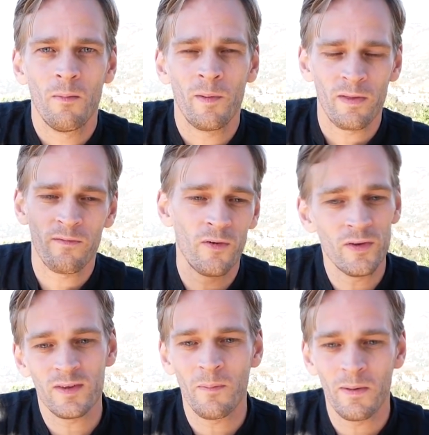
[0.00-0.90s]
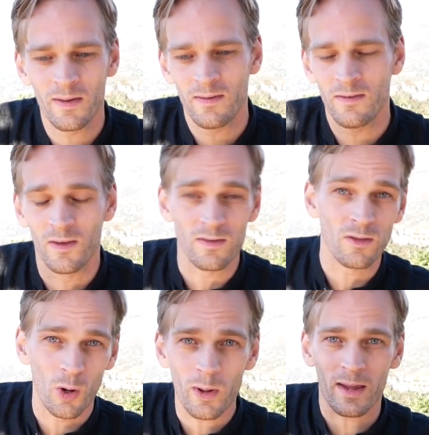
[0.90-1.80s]
But the first step is just
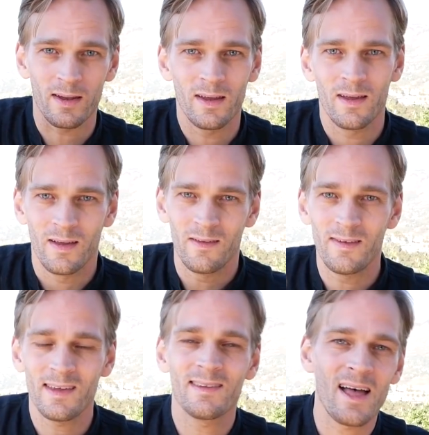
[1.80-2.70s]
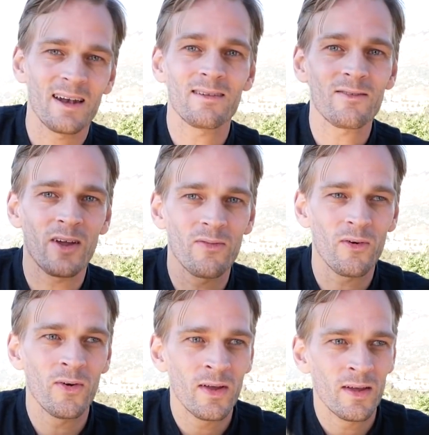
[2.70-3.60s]
doing it. Just starting to travel.